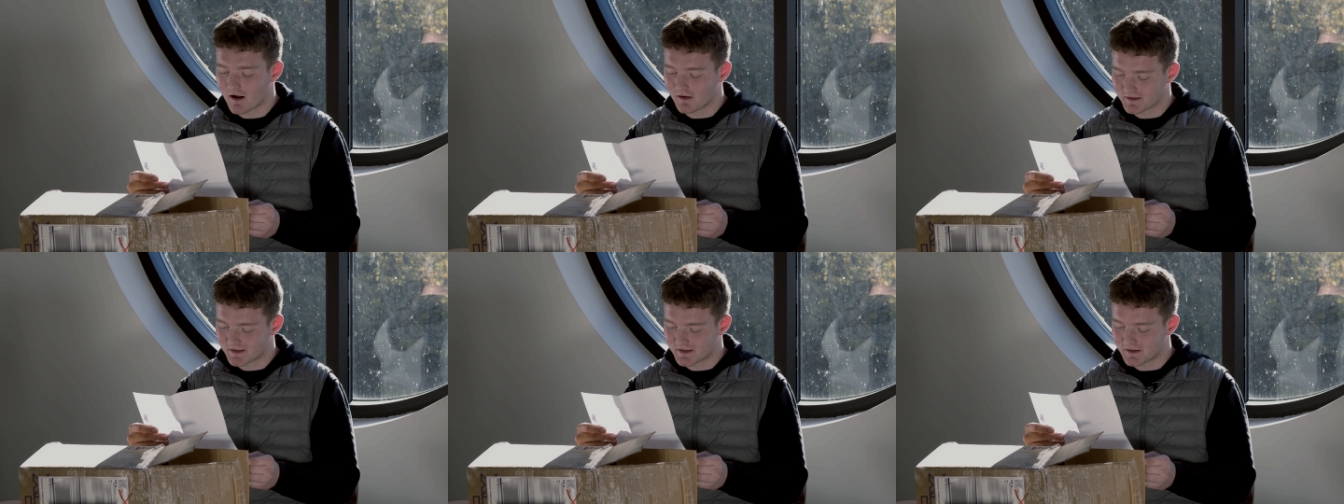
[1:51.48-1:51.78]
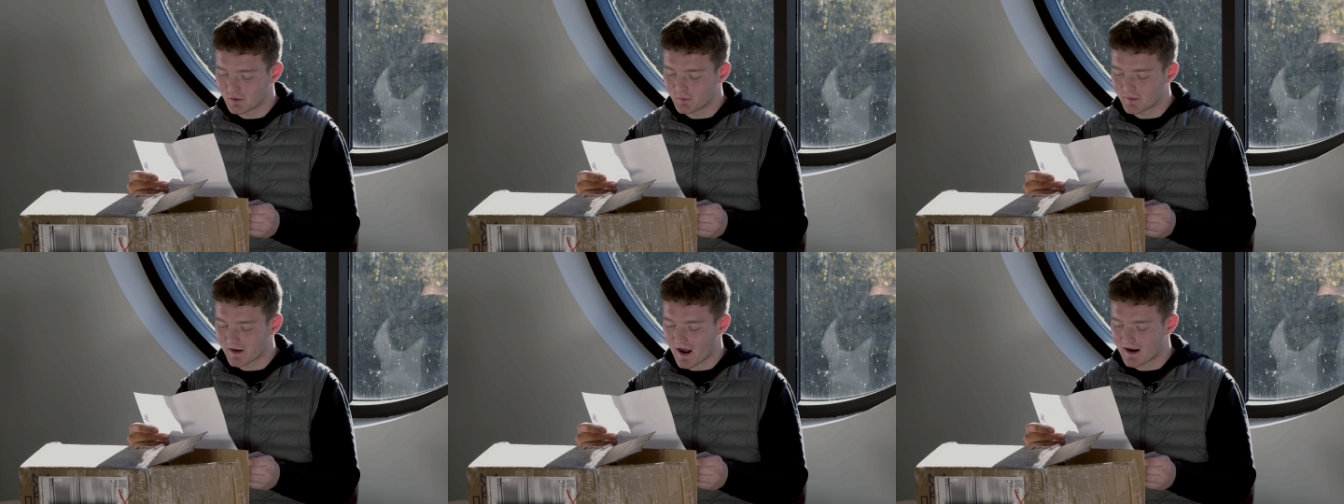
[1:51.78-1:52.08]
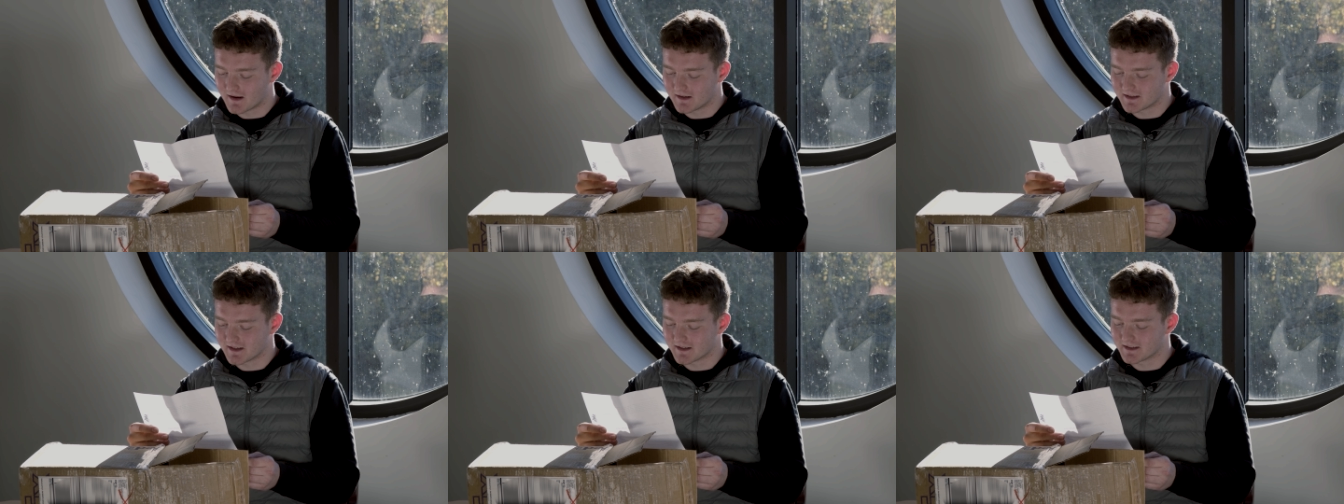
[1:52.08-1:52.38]
I'll still be
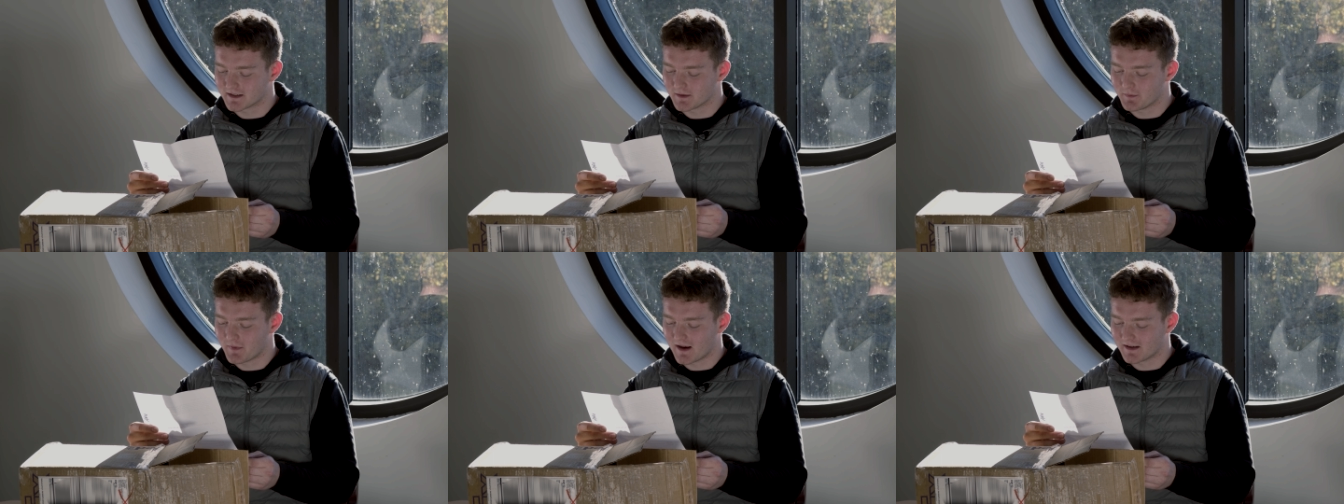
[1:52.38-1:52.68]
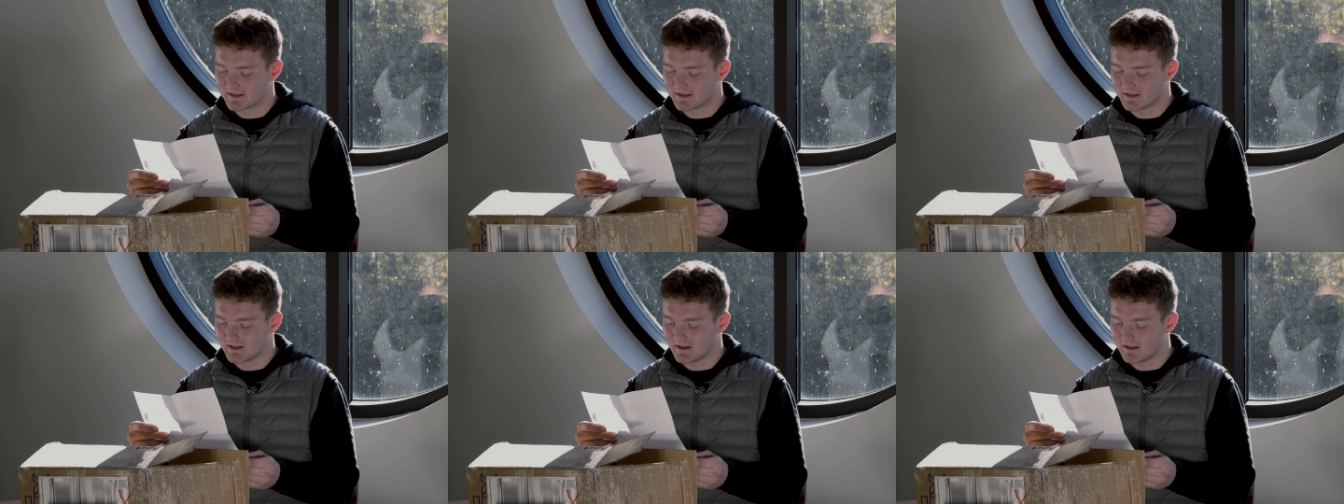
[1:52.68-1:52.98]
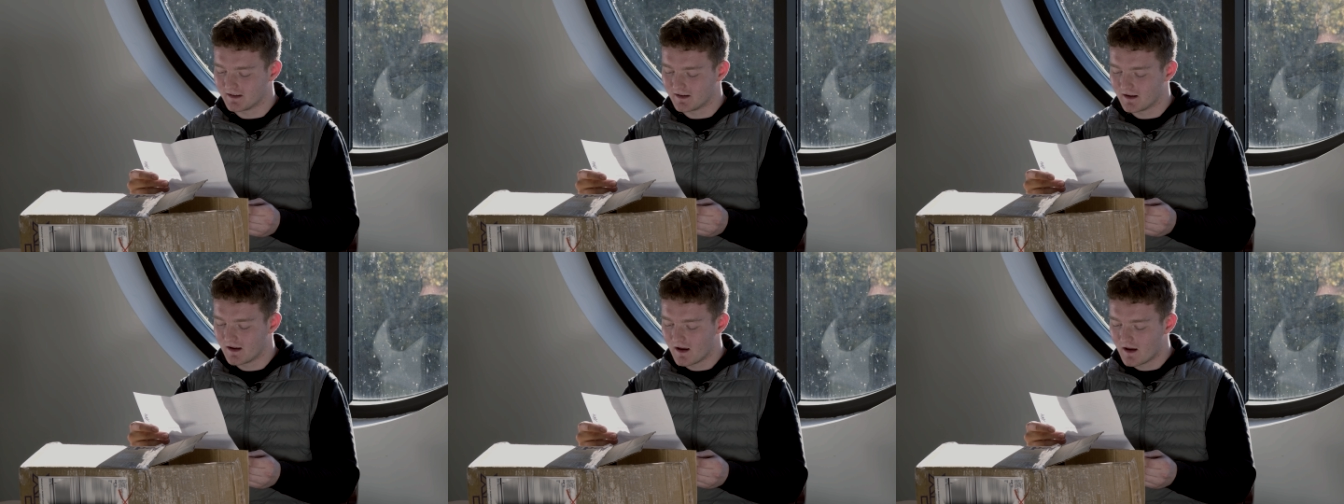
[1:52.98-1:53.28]
editing
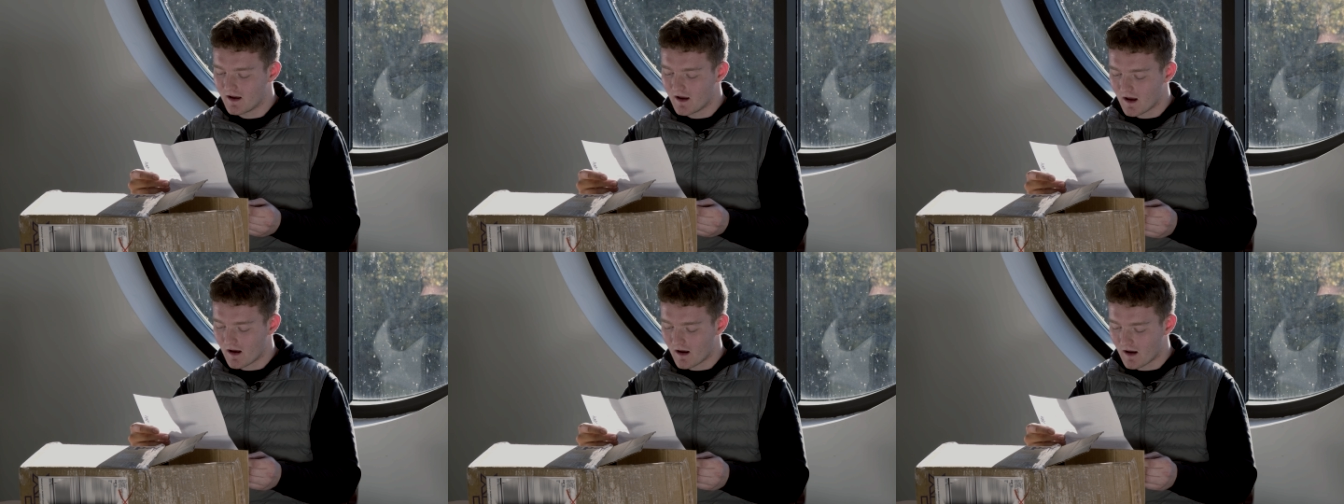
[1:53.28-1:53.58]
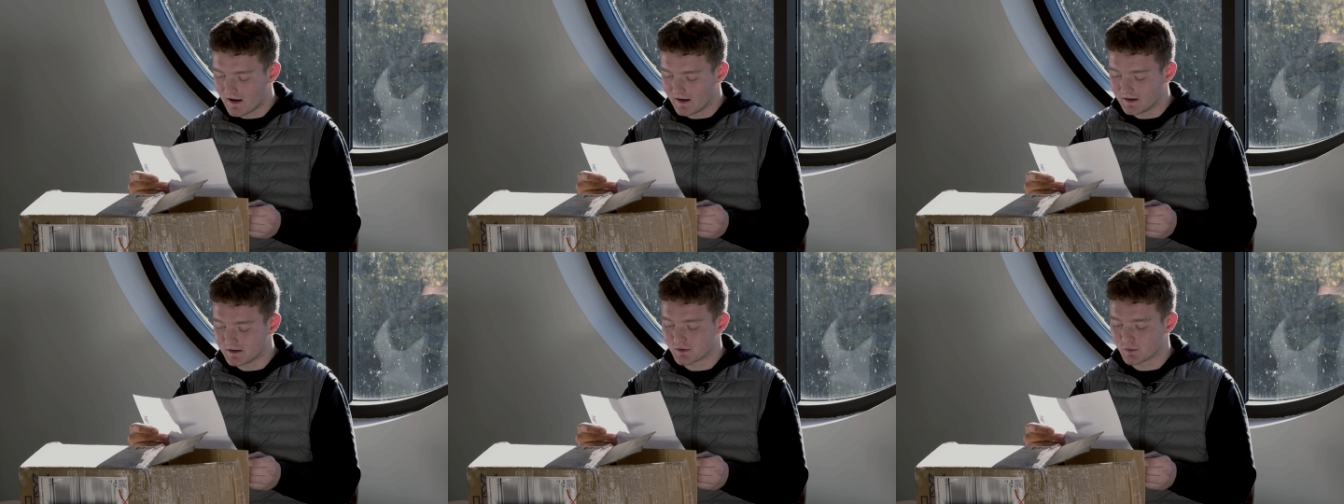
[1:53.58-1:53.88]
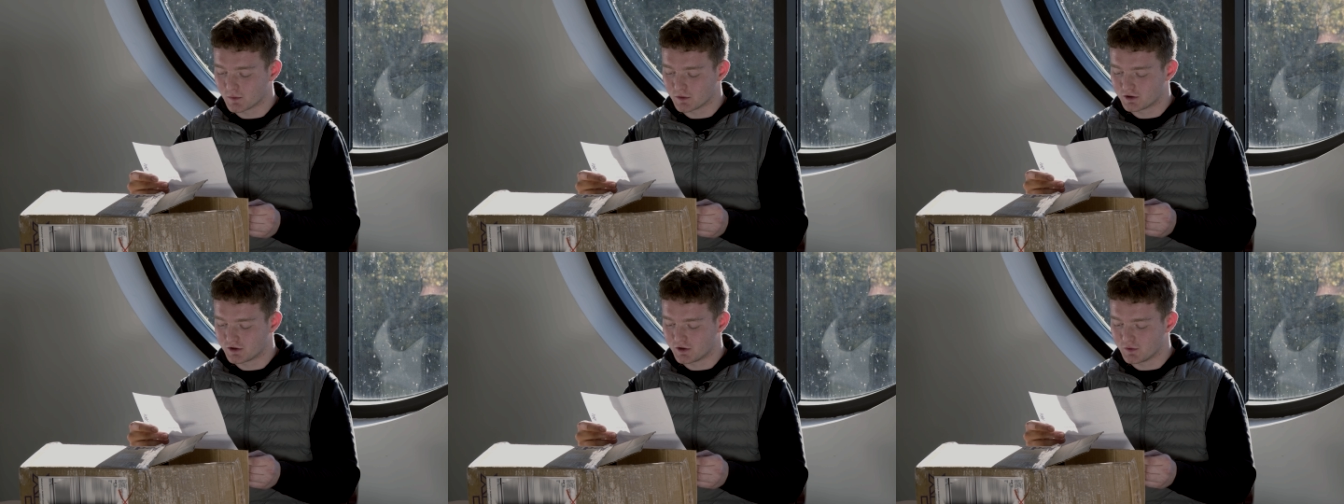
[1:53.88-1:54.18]
Sebastian into
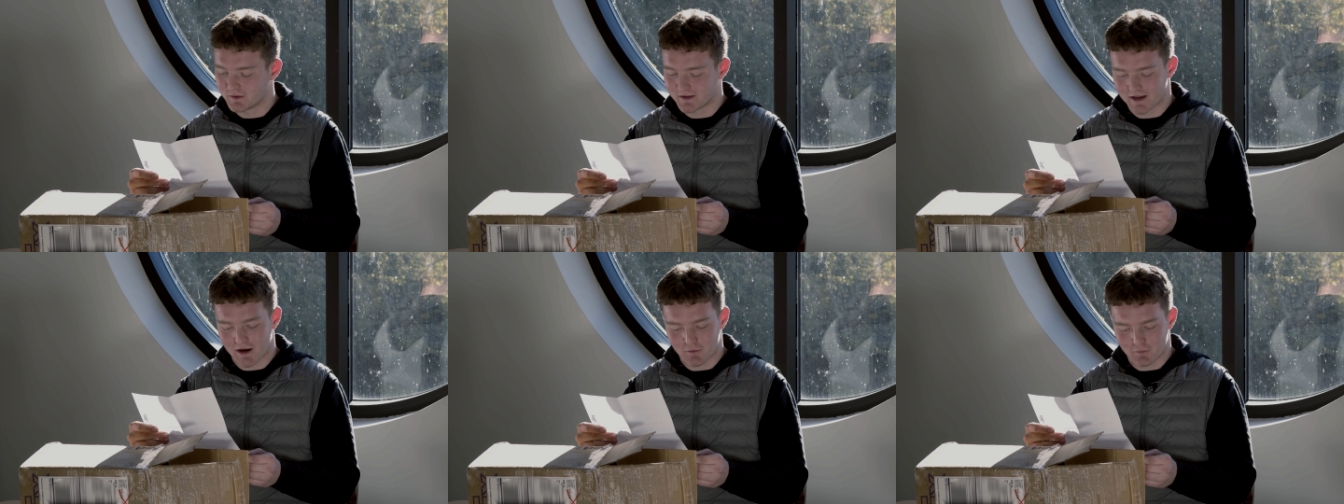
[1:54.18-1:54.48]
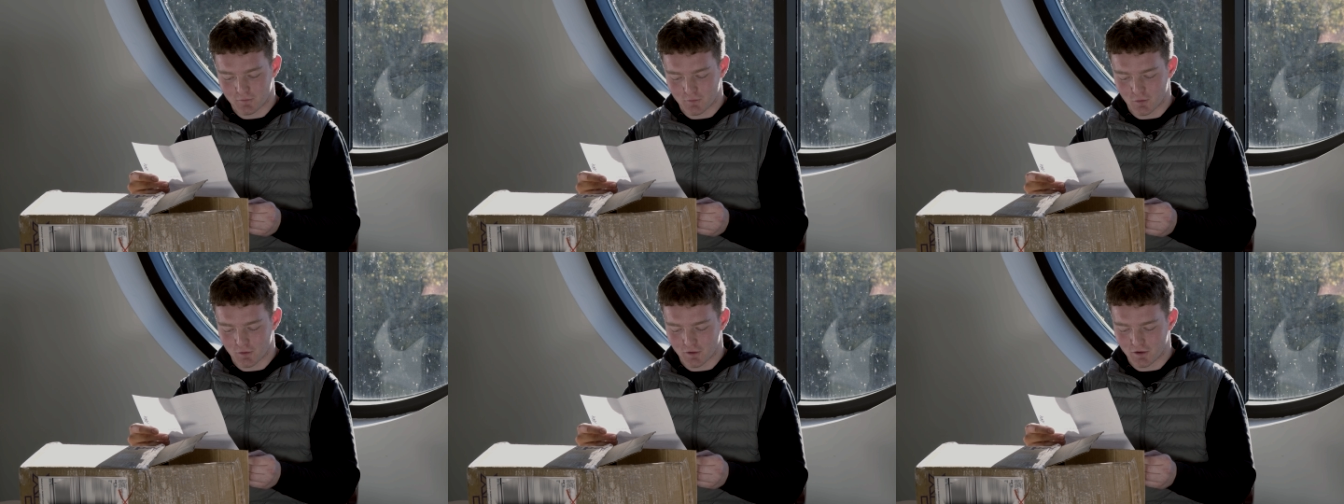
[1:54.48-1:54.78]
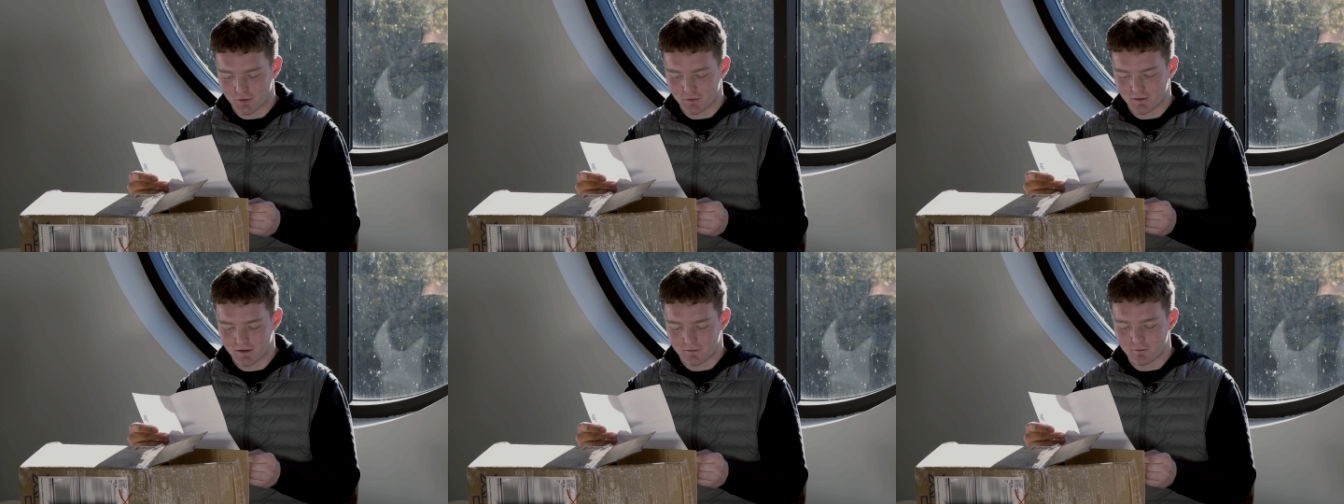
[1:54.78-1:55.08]
a shootout for you.